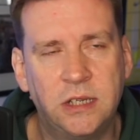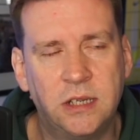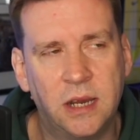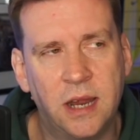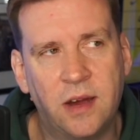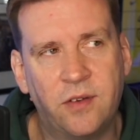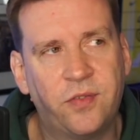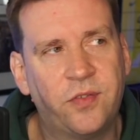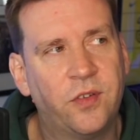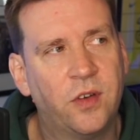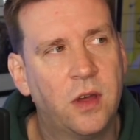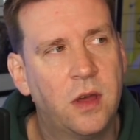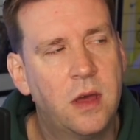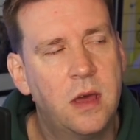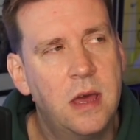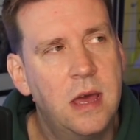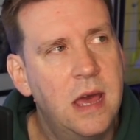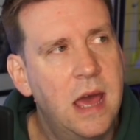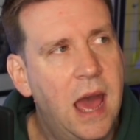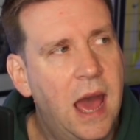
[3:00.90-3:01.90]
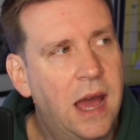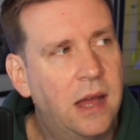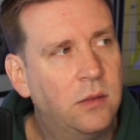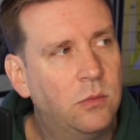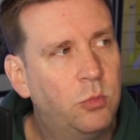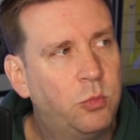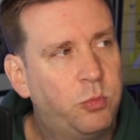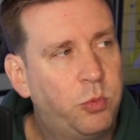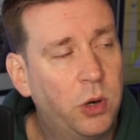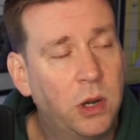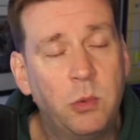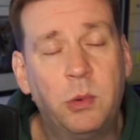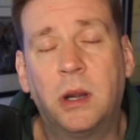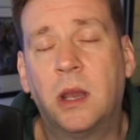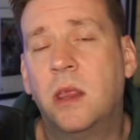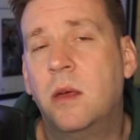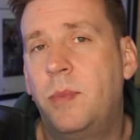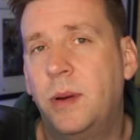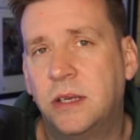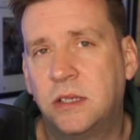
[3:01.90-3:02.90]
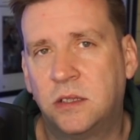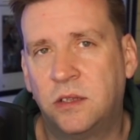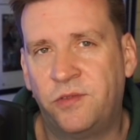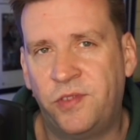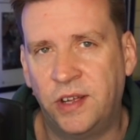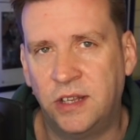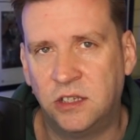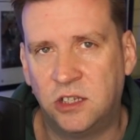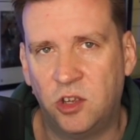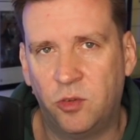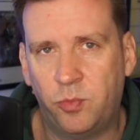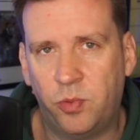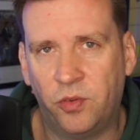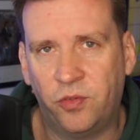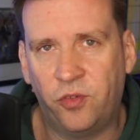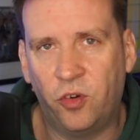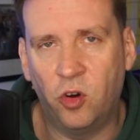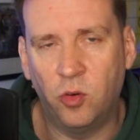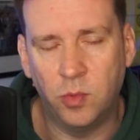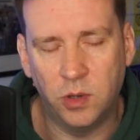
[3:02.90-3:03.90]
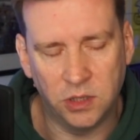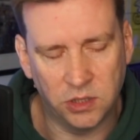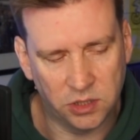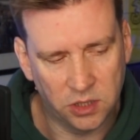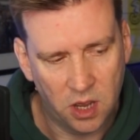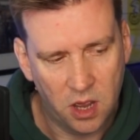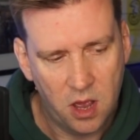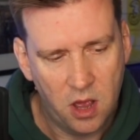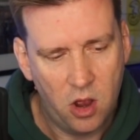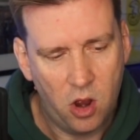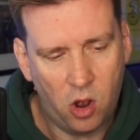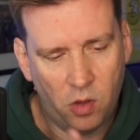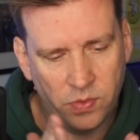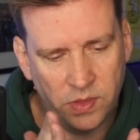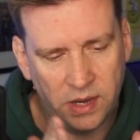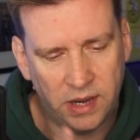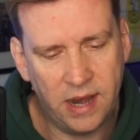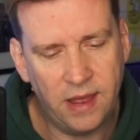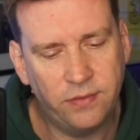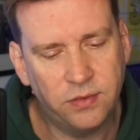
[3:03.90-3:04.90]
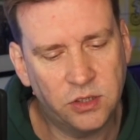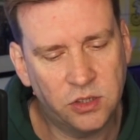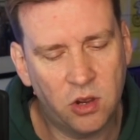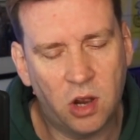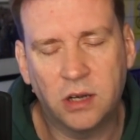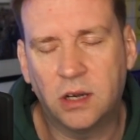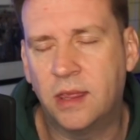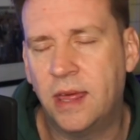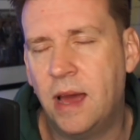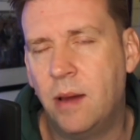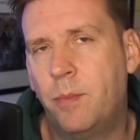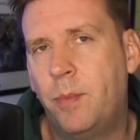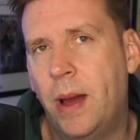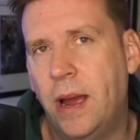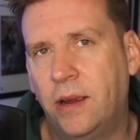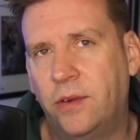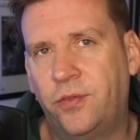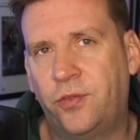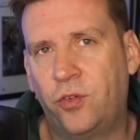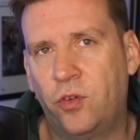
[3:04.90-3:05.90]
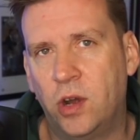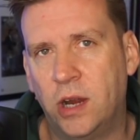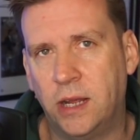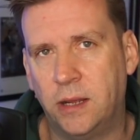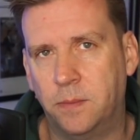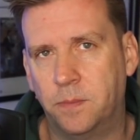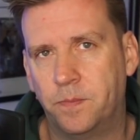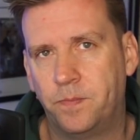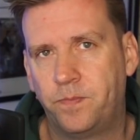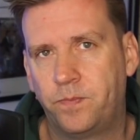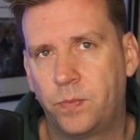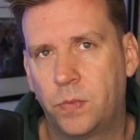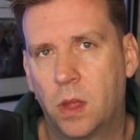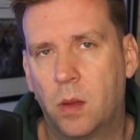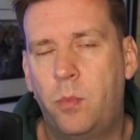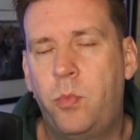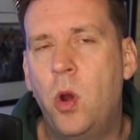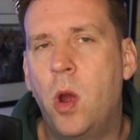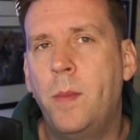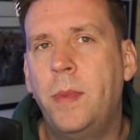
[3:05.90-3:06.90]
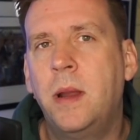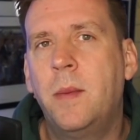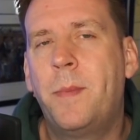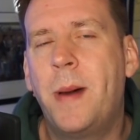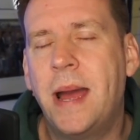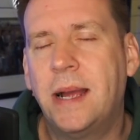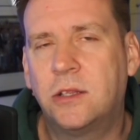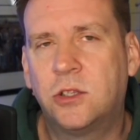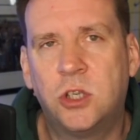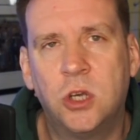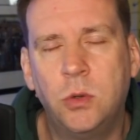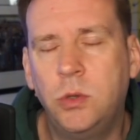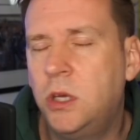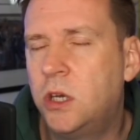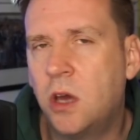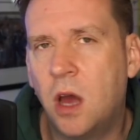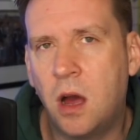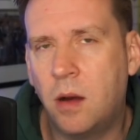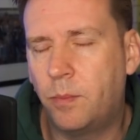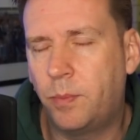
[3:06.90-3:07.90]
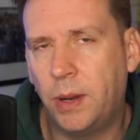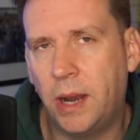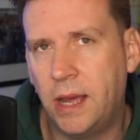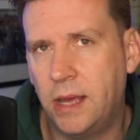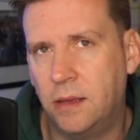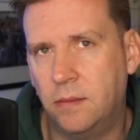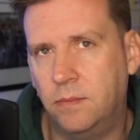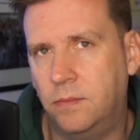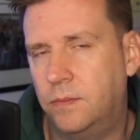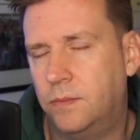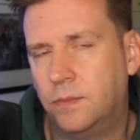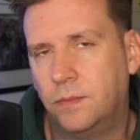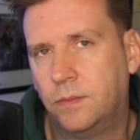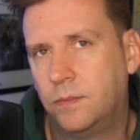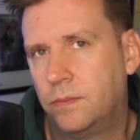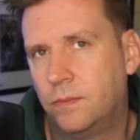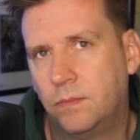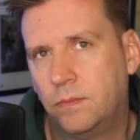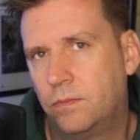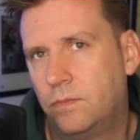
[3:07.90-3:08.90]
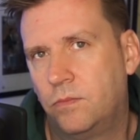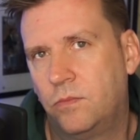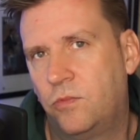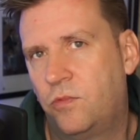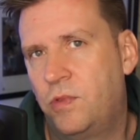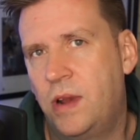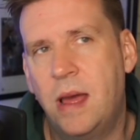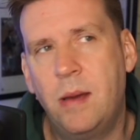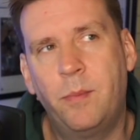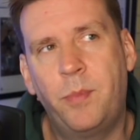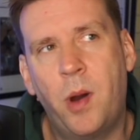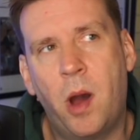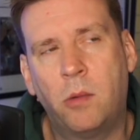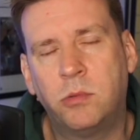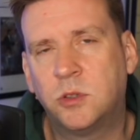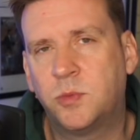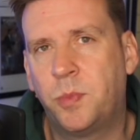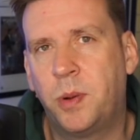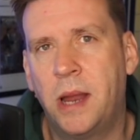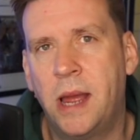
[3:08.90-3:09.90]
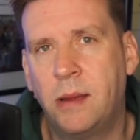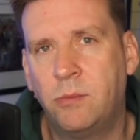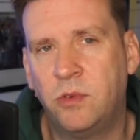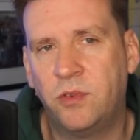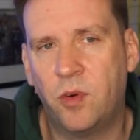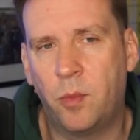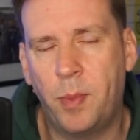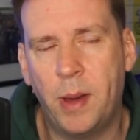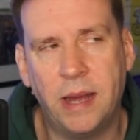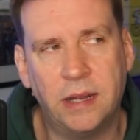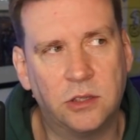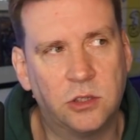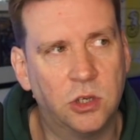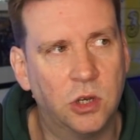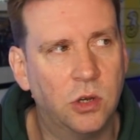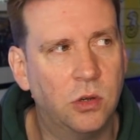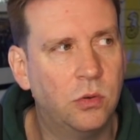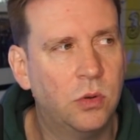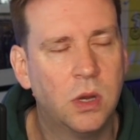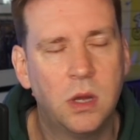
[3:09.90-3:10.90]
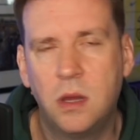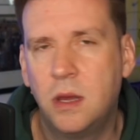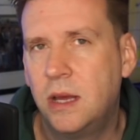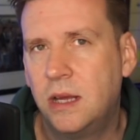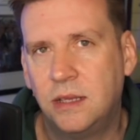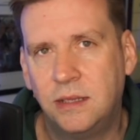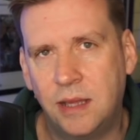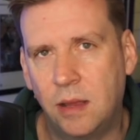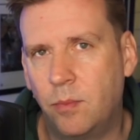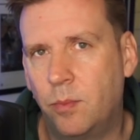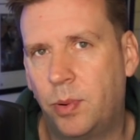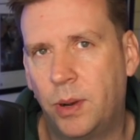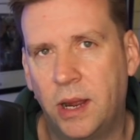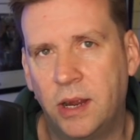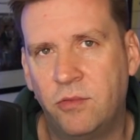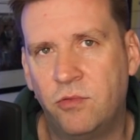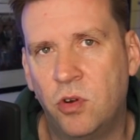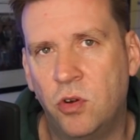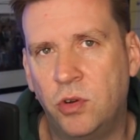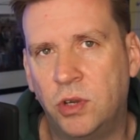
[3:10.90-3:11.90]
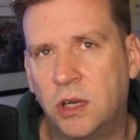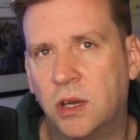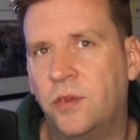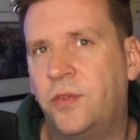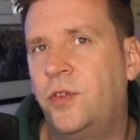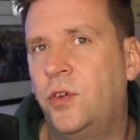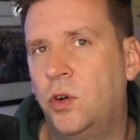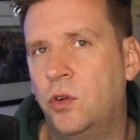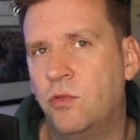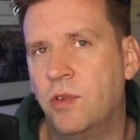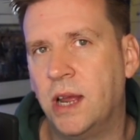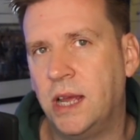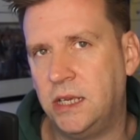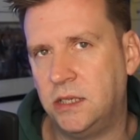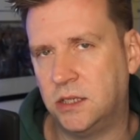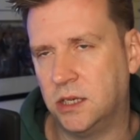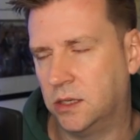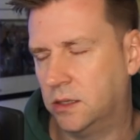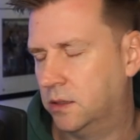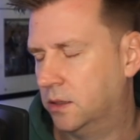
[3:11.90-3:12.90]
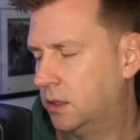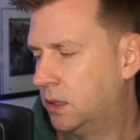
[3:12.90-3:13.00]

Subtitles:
enough and probably one of the best defensive performers on the left side of that back three. Put him in a back two, you can't play him. Lampard was playing with a back two, didn't play Rudiger for a reason.